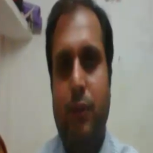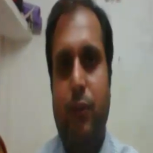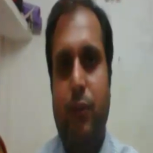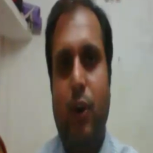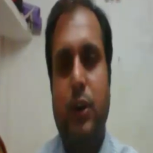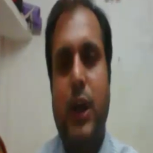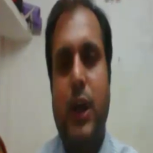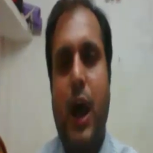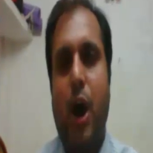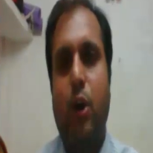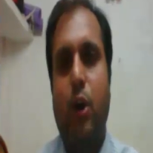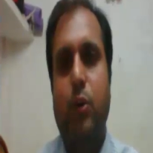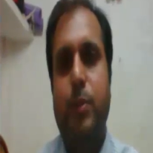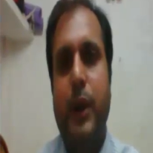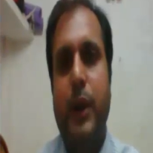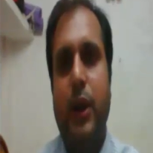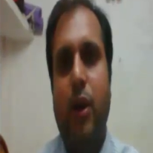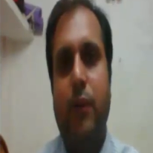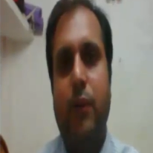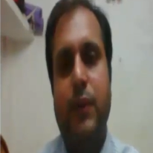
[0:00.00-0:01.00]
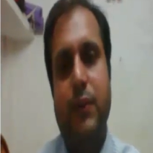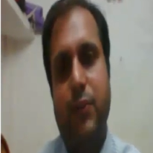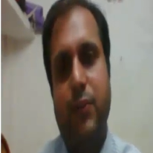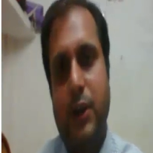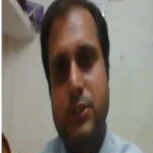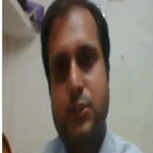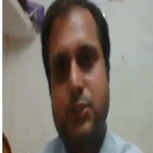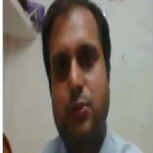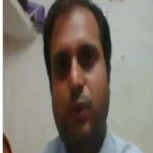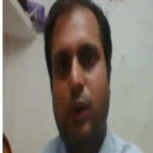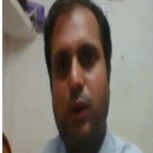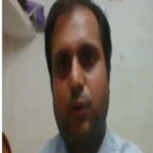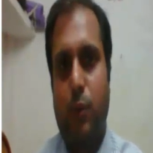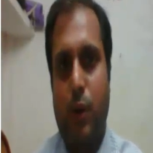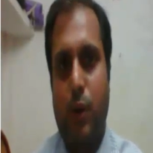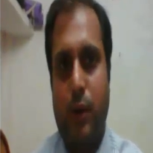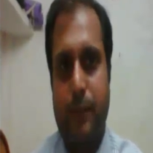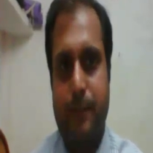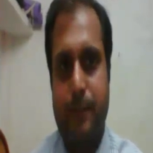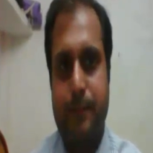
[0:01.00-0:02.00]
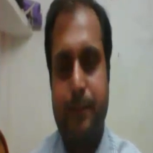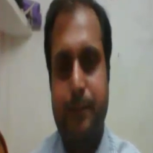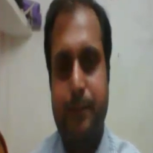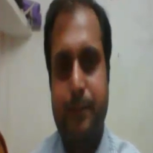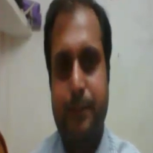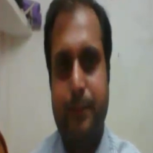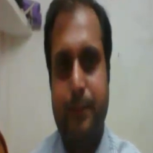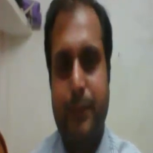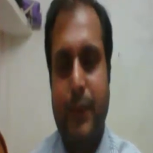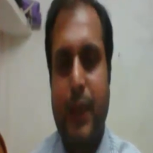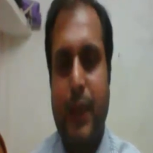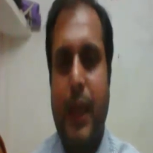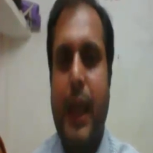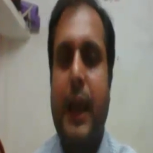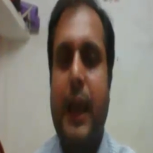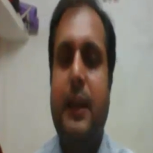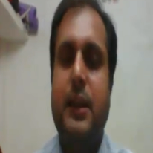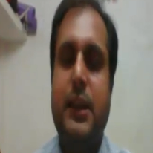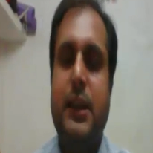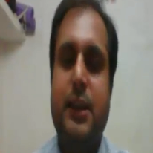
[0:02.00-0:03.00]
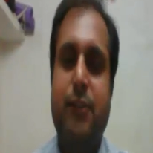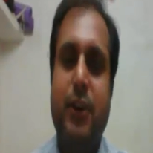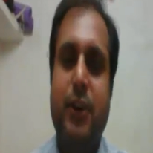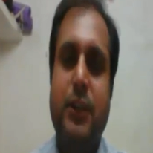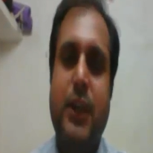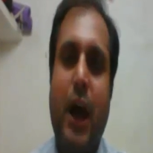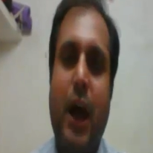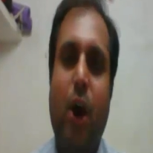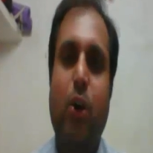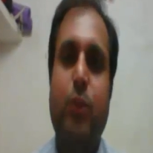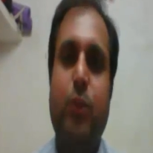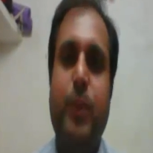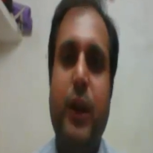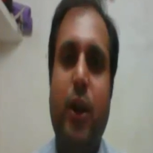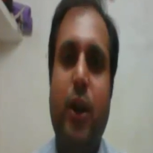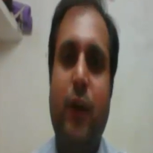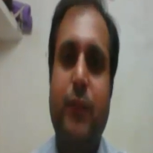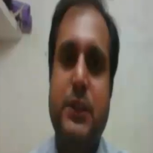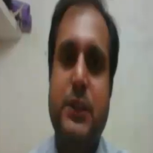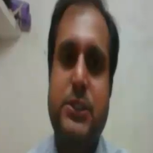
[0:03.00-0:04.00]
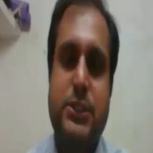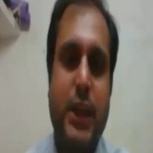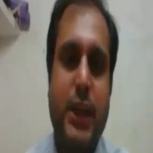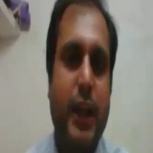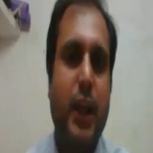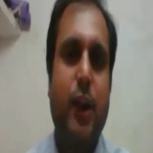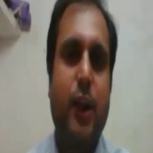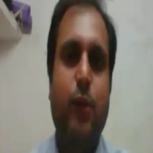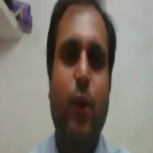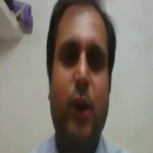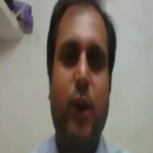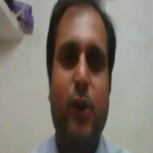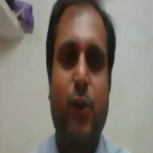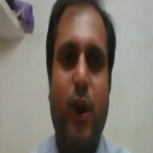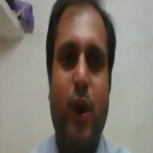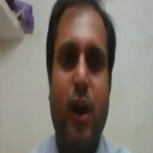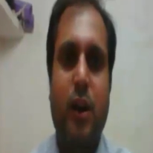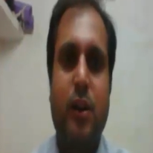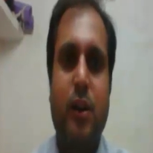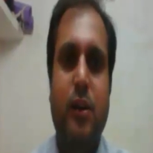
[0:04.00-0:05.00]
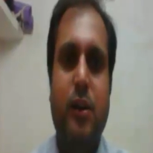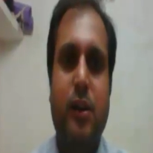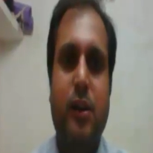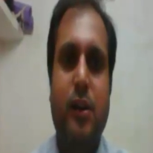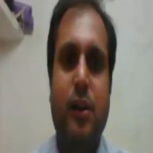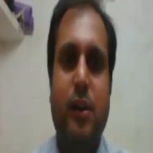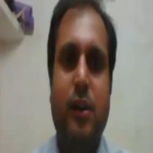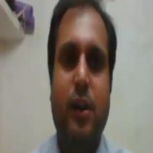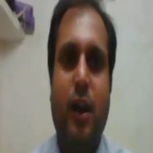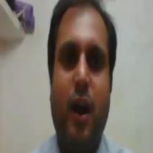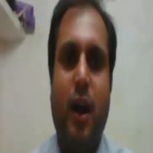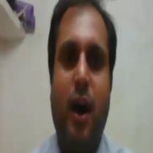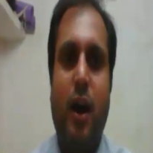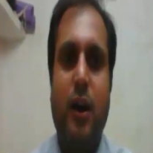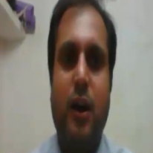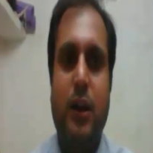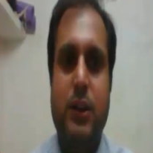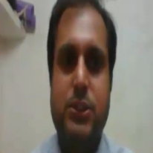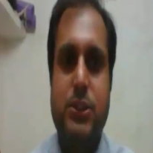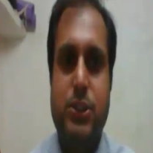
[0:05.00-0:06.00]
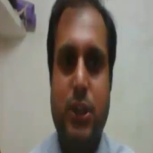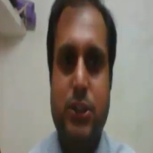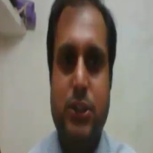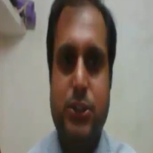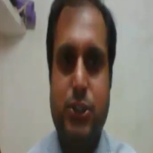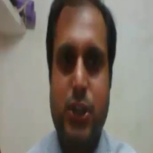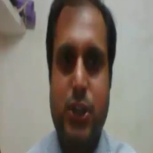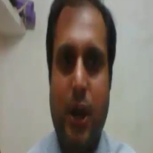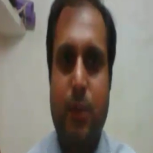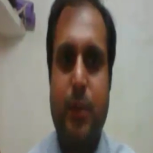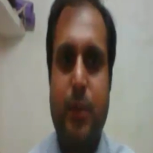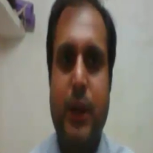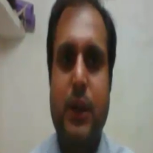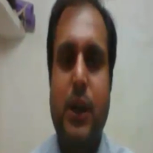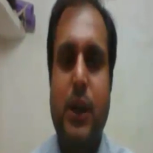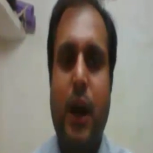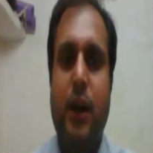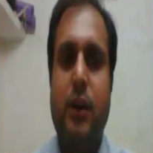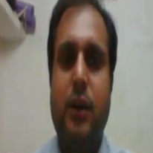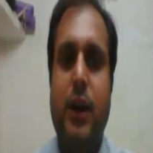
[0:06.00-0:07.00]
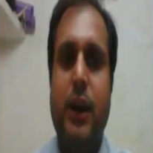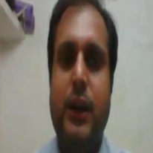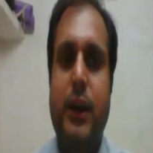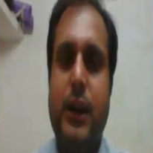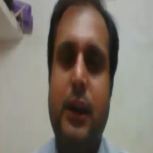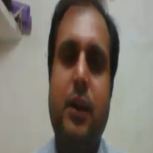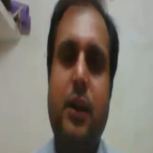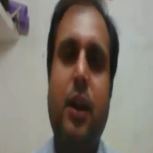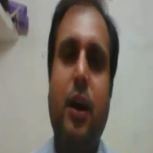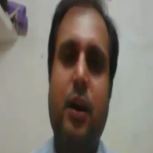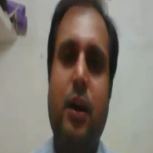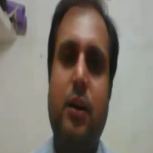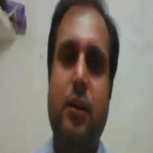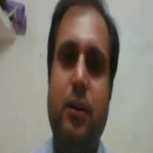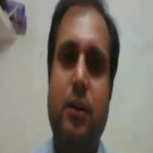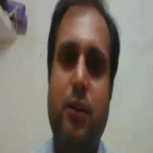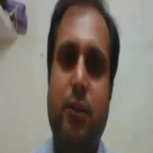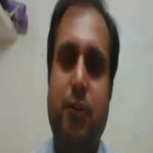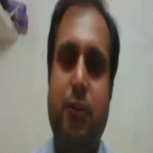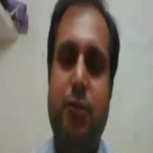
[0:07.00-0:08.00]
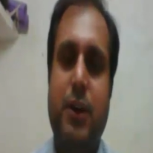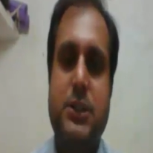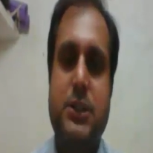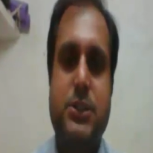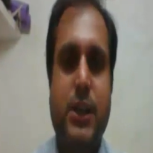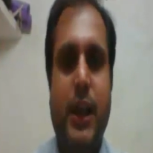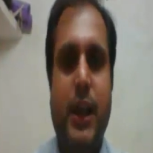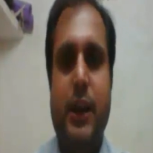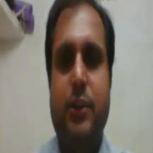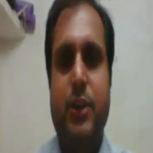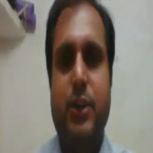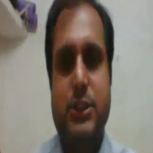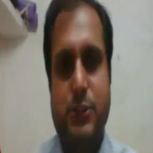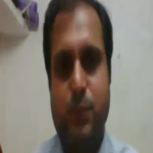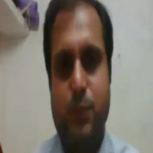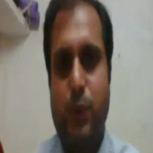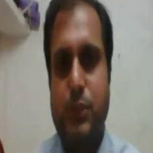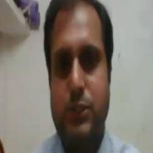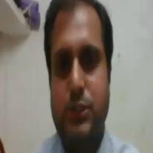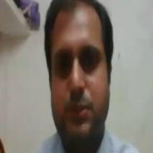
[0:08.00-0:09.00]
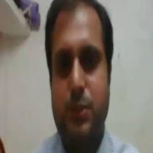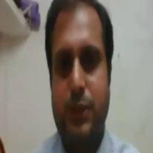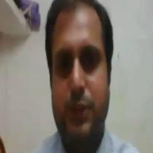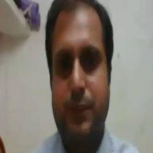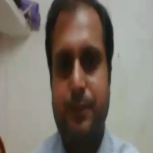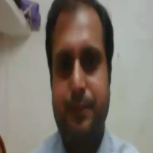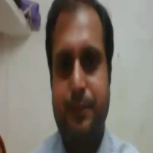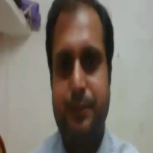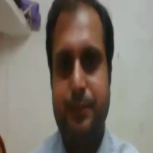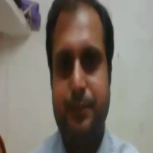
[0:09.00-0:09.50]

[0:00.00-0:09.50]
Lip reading: for the outbreak of the First World War. And even the outbreak of the Second World War, Germany under Hitler was held responsible.